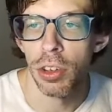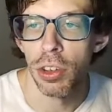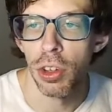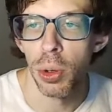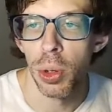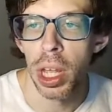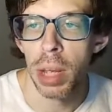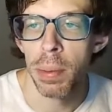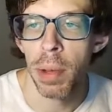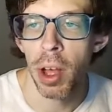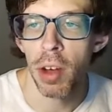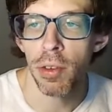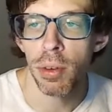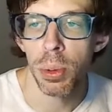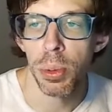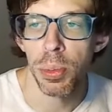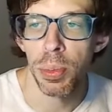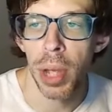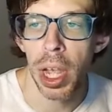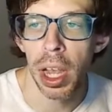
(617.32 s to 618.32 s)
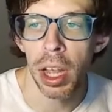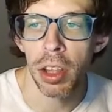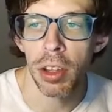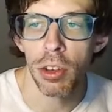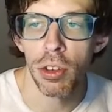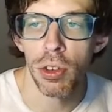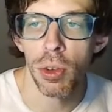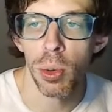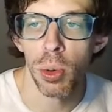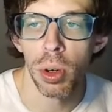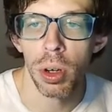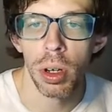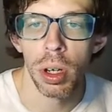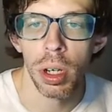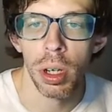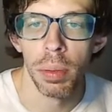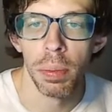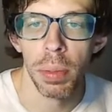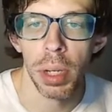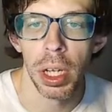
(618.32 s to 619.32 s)
The two came out from the back of the
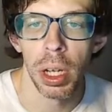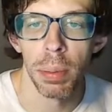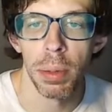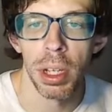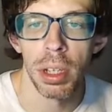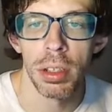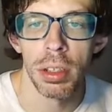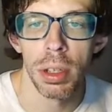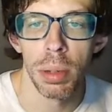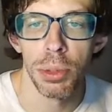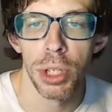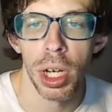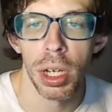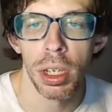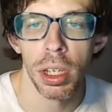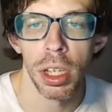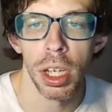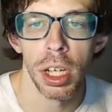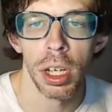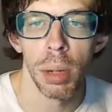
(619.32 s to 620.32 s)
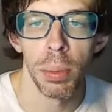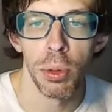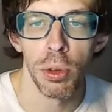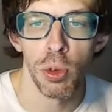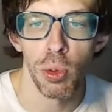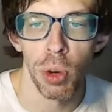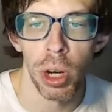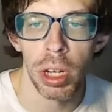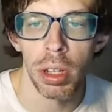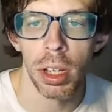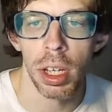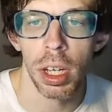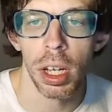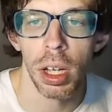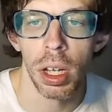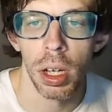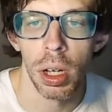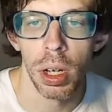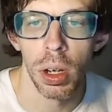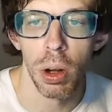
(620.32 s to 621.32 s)
store, becoming subject to the couple's ranting.
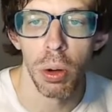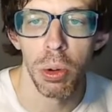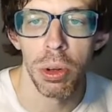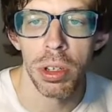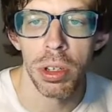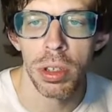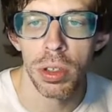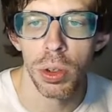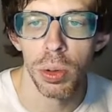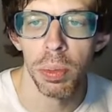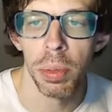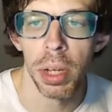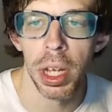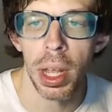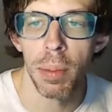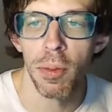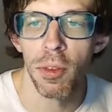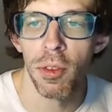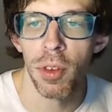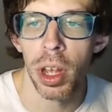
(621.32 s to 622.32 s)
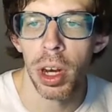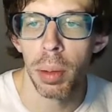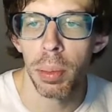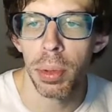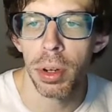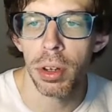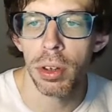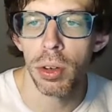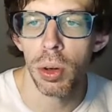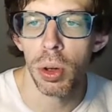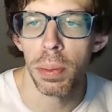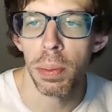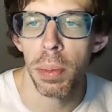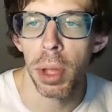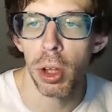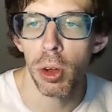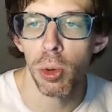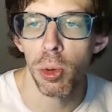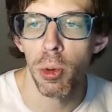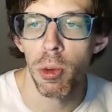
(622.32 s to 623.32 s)
Lois soon became fed up and told
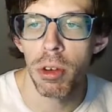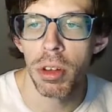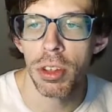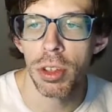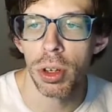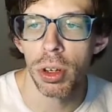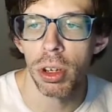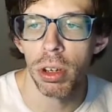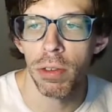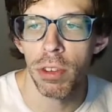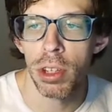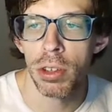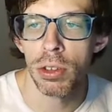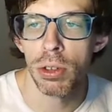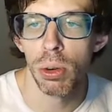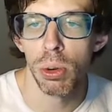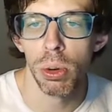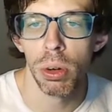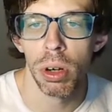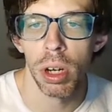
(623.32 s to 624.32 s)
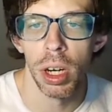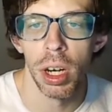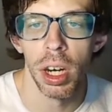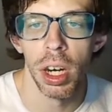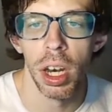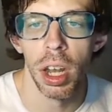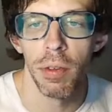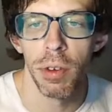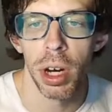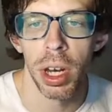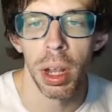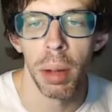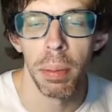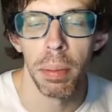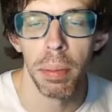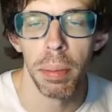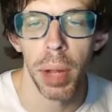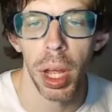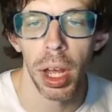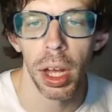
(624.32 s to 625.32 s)
the McElroys to leave the store and never
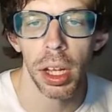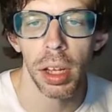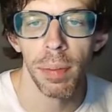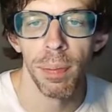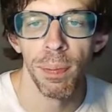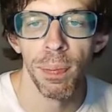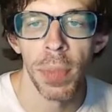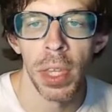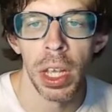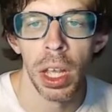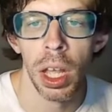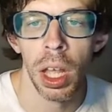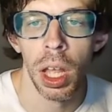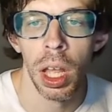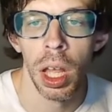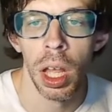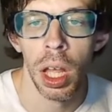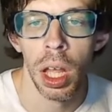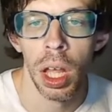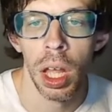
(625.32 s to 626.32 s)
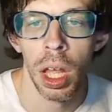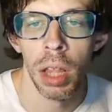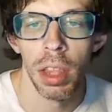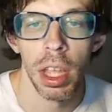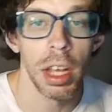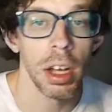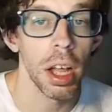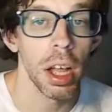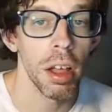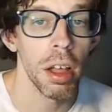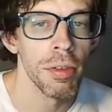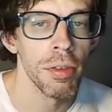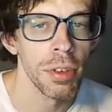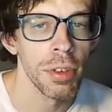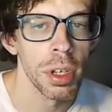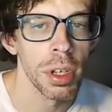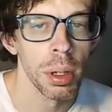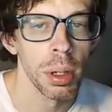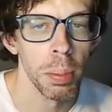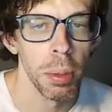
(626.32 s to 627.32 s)
come back. They
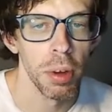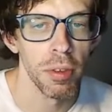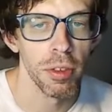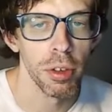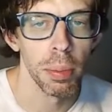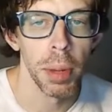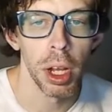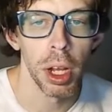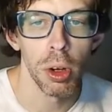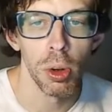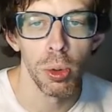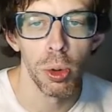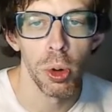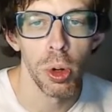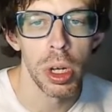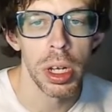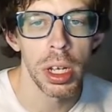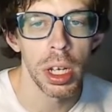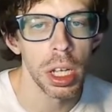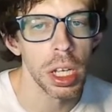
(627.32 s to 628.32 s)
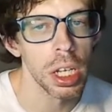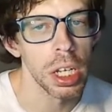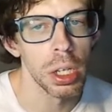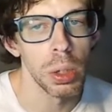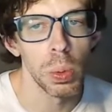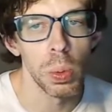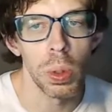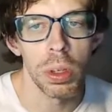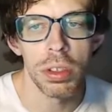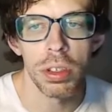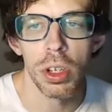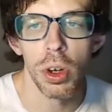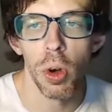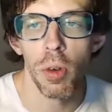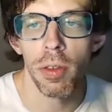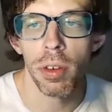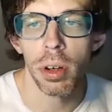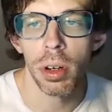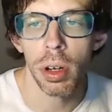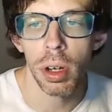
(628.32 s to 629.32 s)
left, but for McElroy, it wasn't
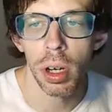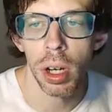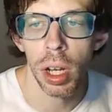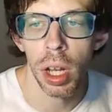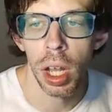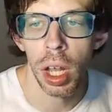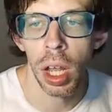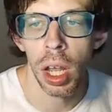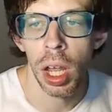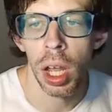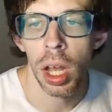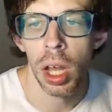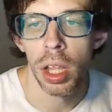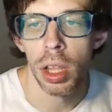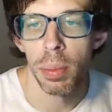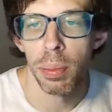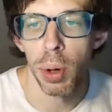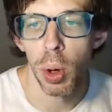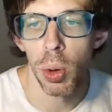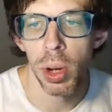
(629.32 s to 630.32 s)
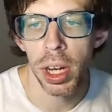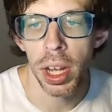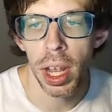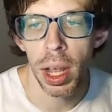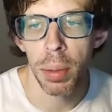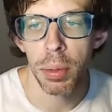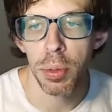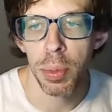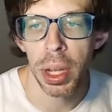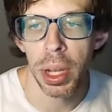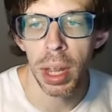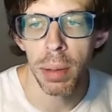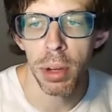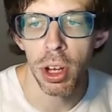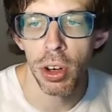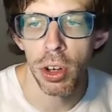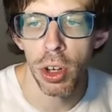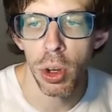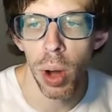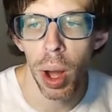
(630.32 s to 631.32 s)
over. The Bowen camps
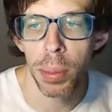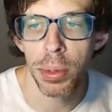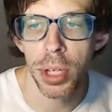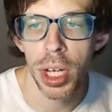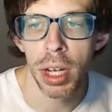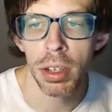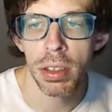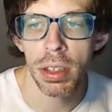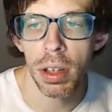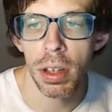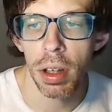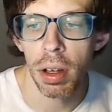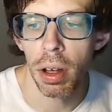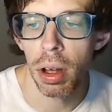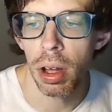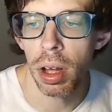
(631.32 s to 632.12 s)
became the new objects